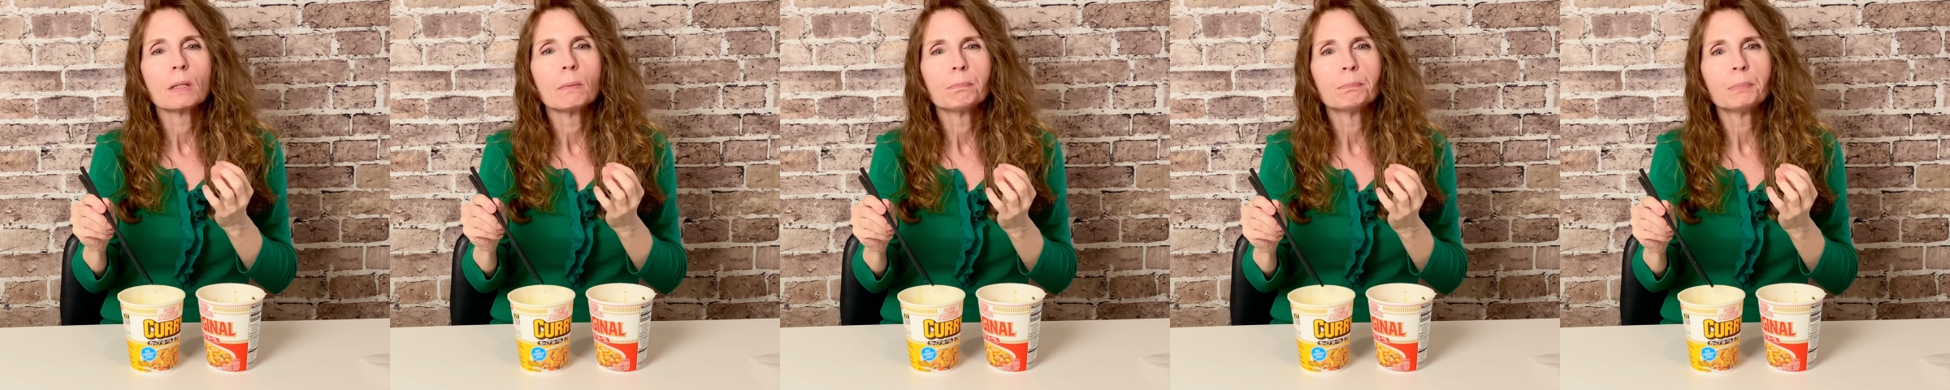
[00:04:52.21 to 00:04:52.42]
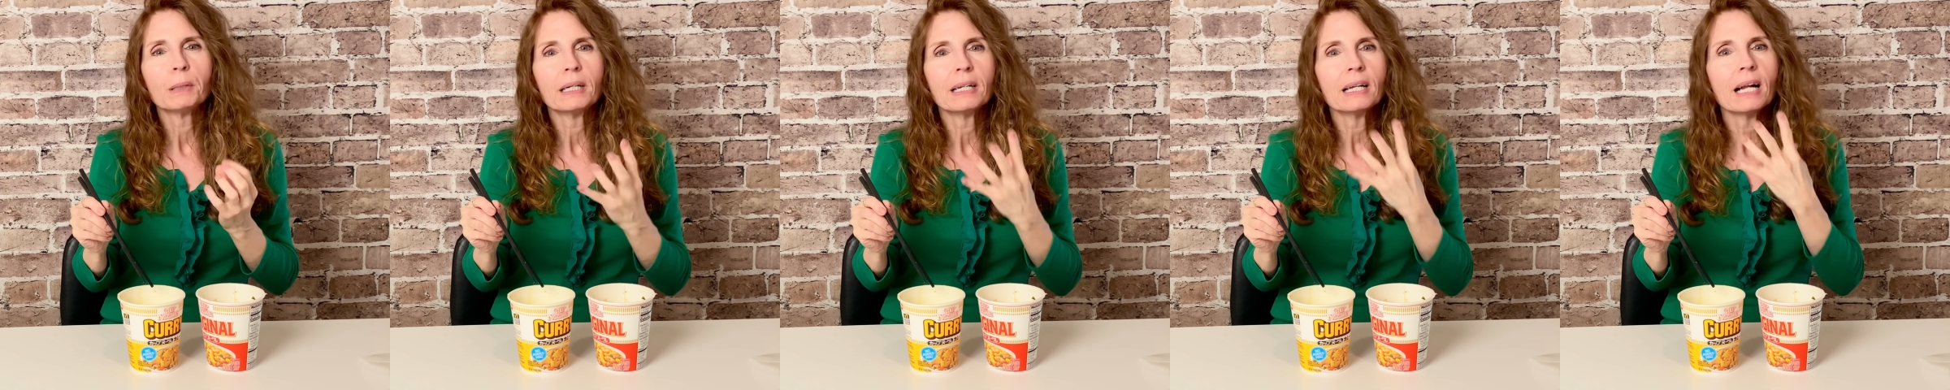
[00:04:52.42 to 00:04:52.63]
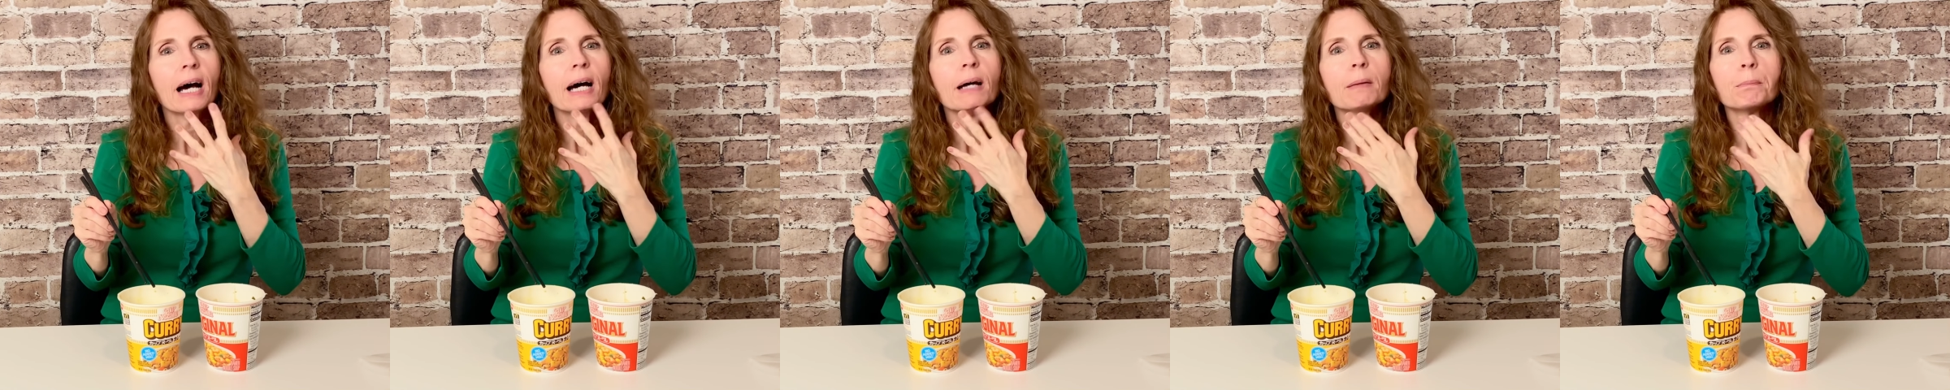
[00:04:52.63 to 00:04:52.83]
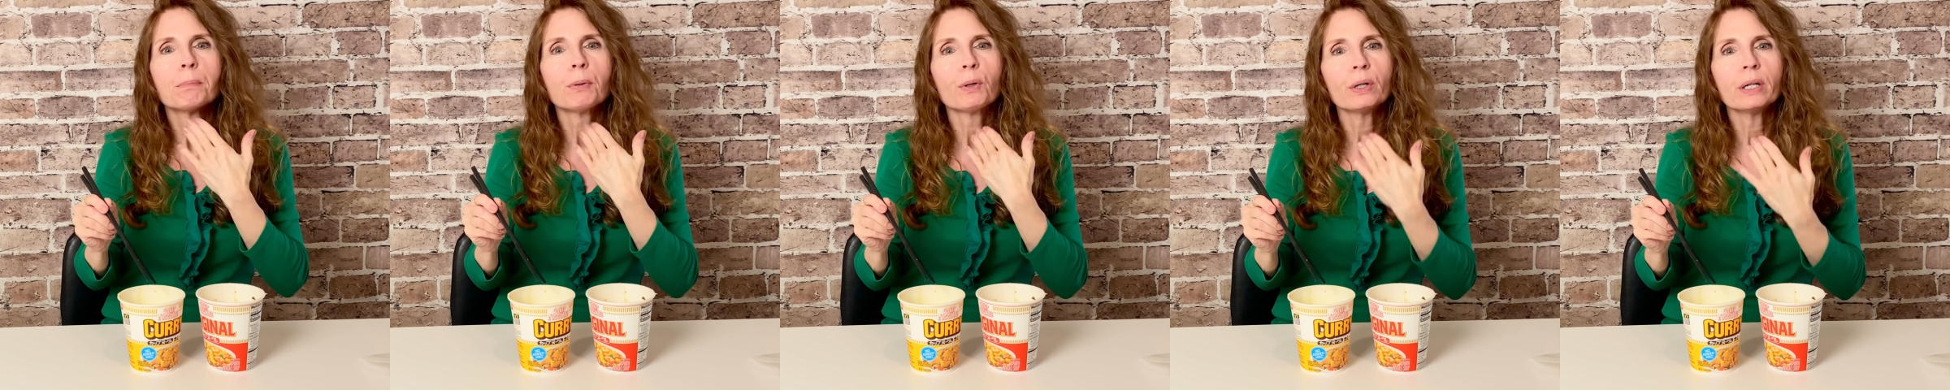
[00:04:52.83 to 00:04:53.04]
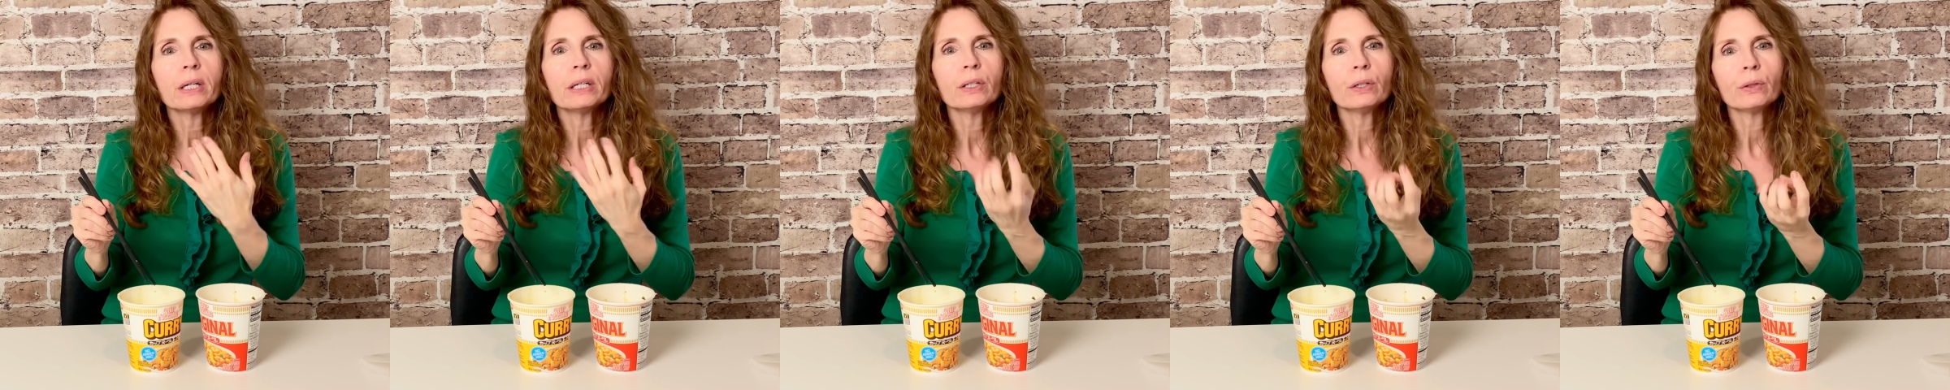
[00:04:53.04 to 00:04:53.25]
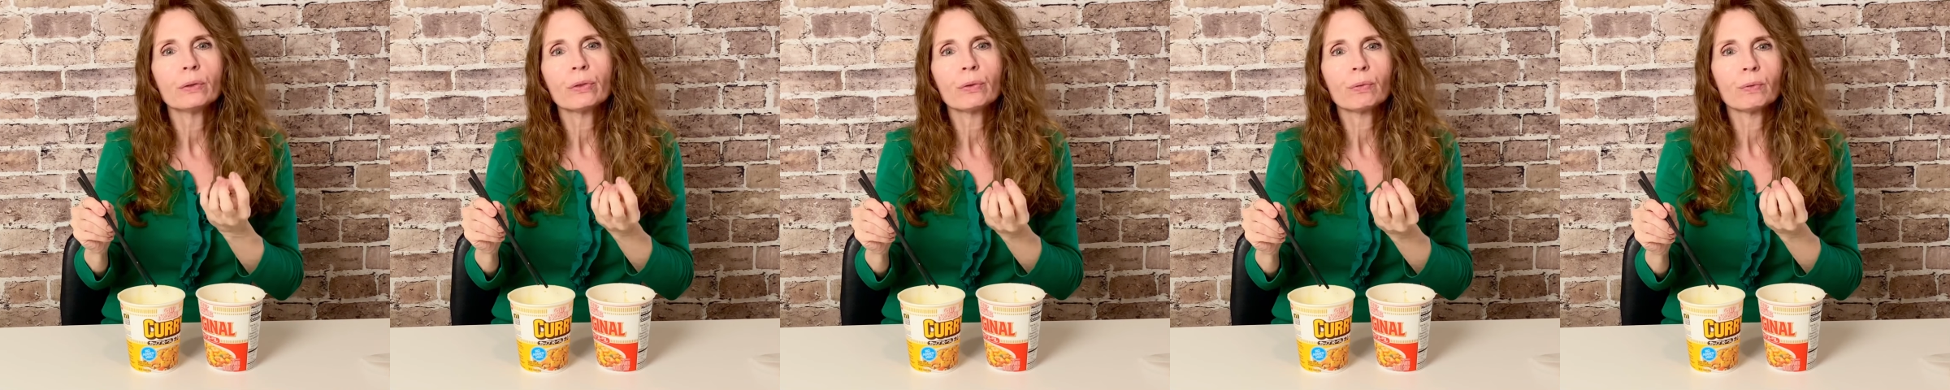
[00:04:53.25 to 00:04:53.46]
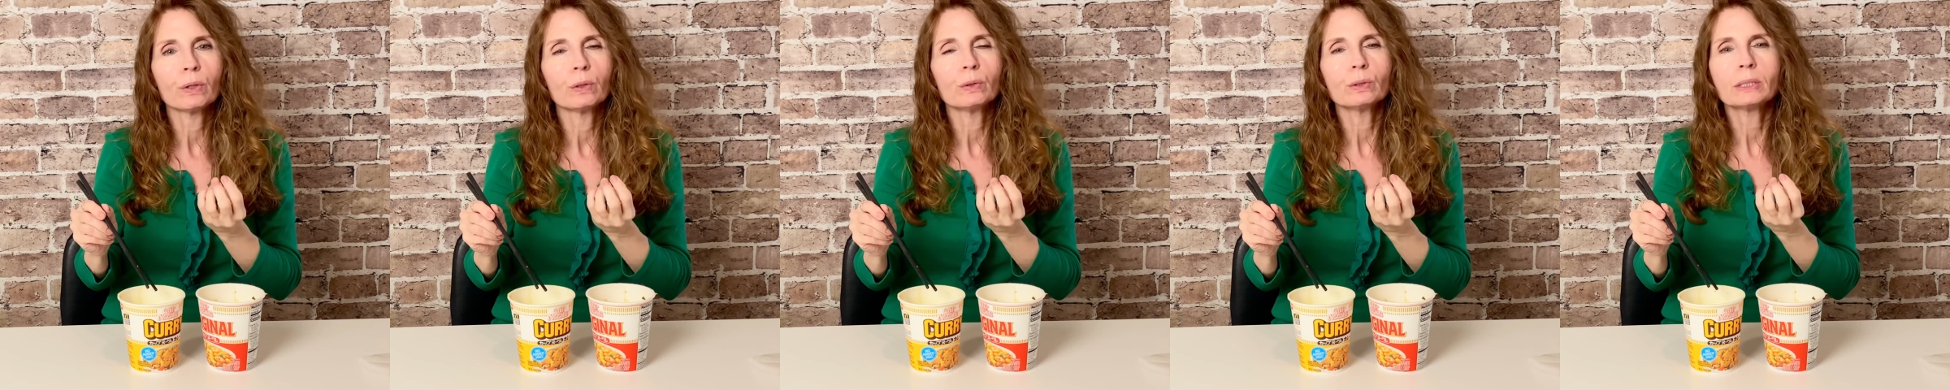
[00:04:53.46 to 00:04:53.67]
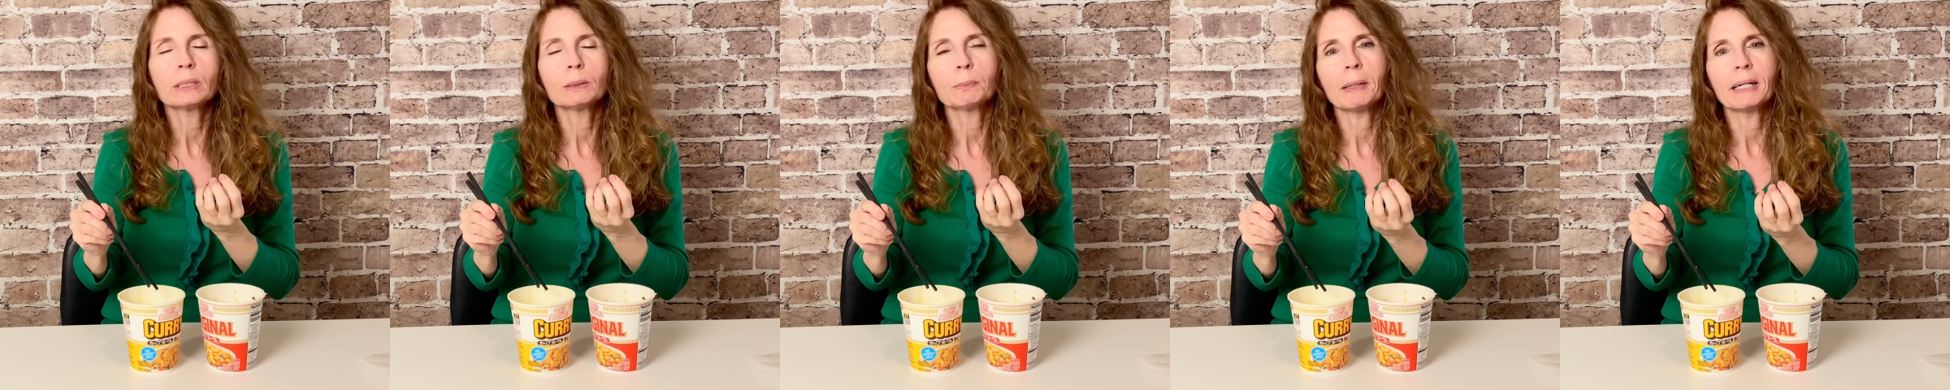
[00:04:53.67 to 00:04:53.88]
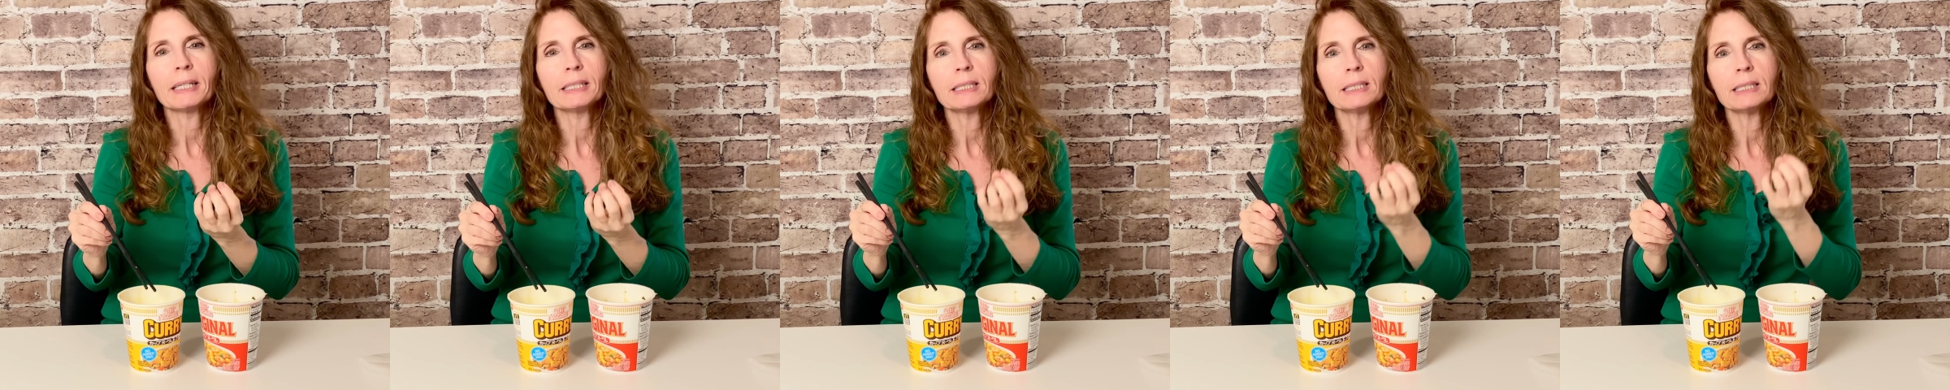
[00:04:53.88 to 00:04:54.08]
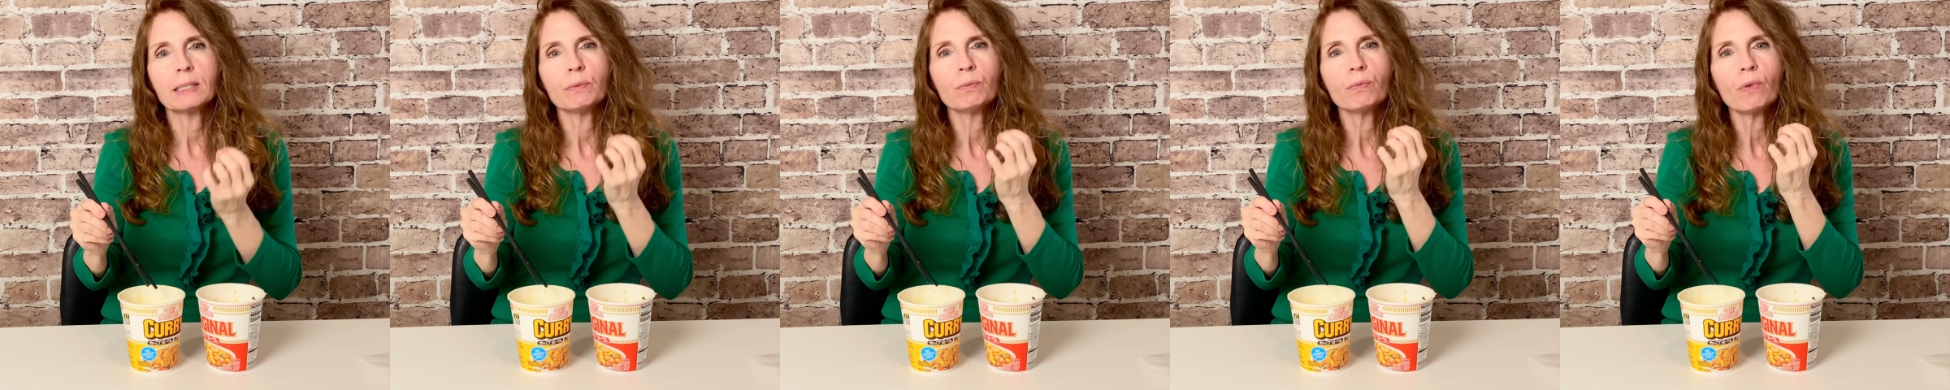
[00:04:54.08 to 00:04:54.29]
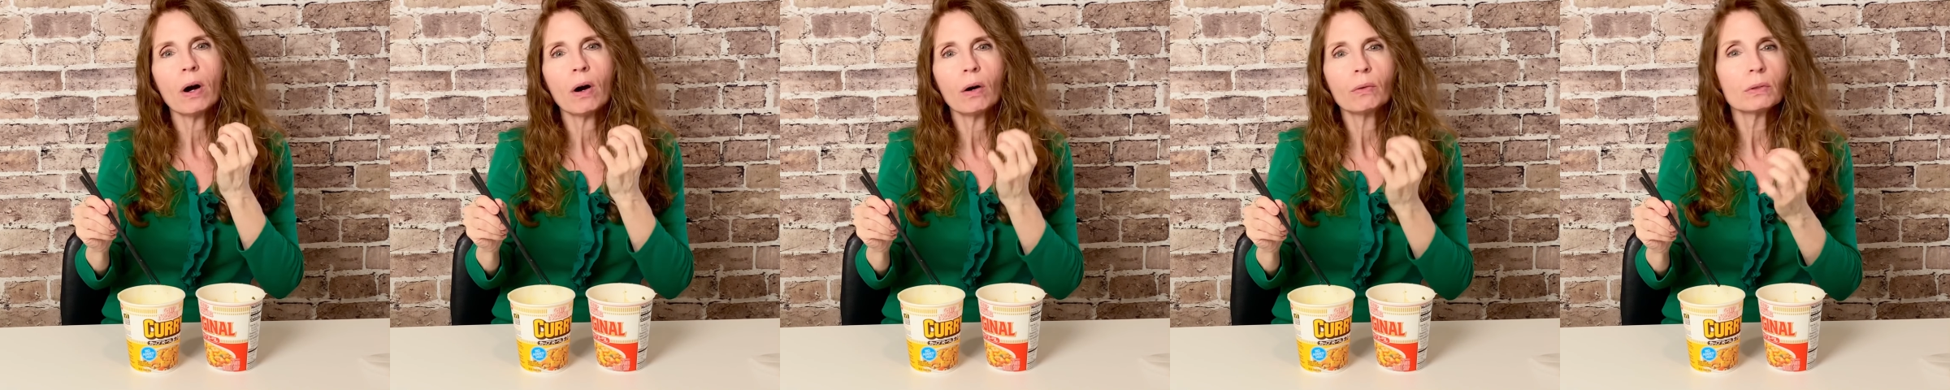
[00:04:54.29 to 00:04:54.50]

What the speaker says: but not burning your throat spicy.